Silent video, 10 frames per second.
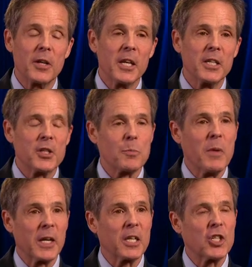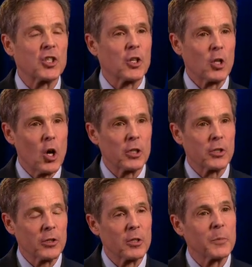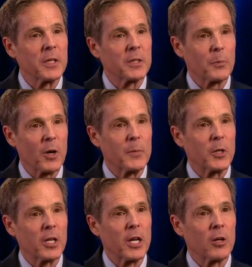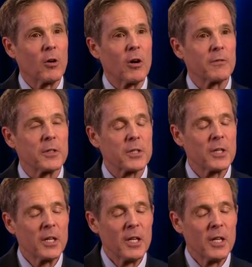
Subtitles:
and is managed long-term in the primary care office.